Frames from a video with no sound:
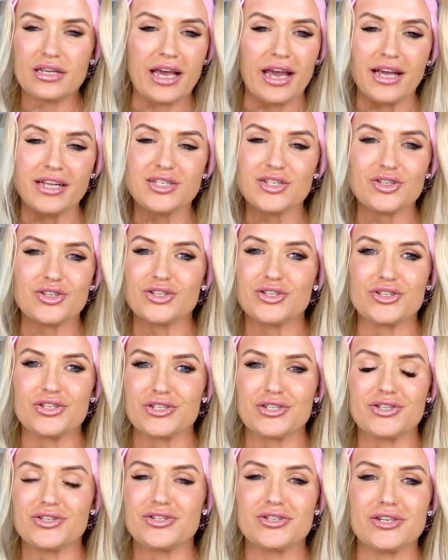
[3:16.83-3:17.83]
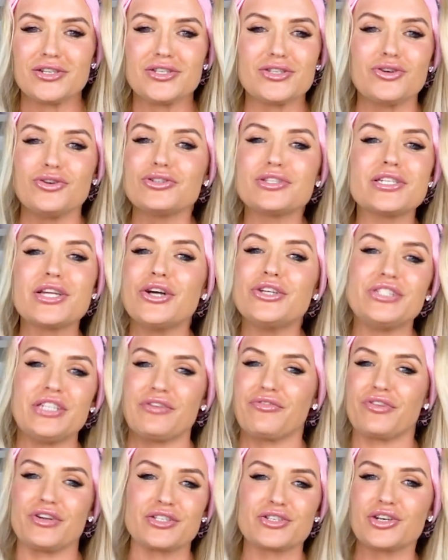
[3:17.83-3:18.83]
Yeah, it's all so
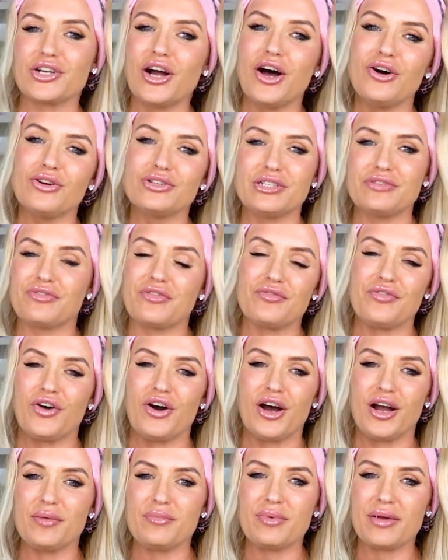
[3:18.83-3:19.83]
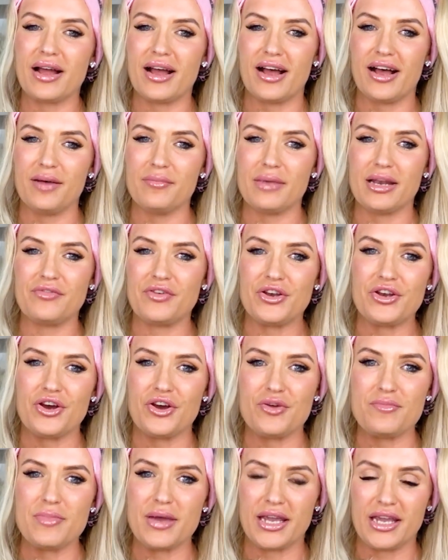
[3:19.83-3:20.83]
different. It's got a whole different vibe. And if you
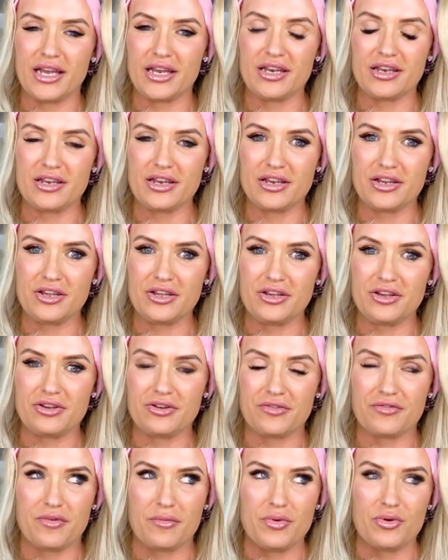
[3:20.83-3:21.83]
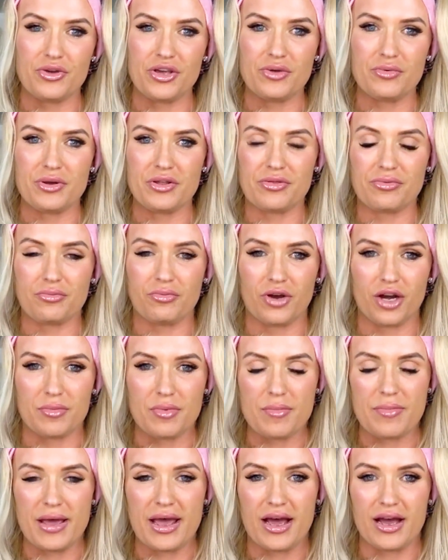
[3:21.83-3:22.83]
know me and you're familiar with what
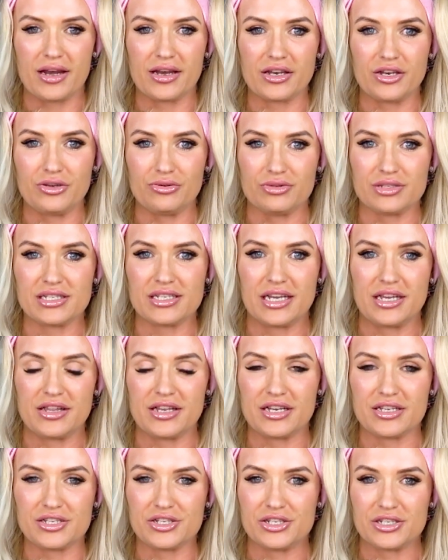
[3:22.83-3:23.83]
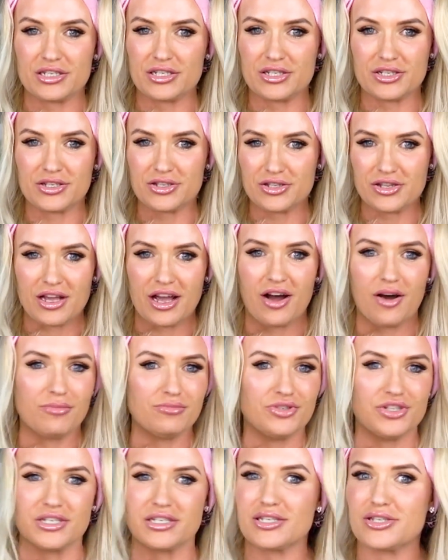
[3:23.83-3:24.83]
I'm about, you'll see that
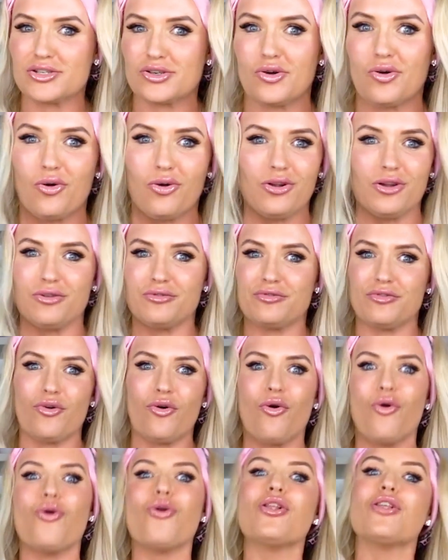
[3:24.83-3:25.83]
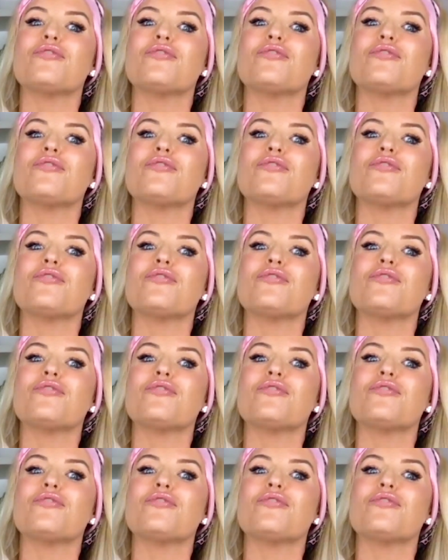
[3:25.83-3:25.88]
I'm just all of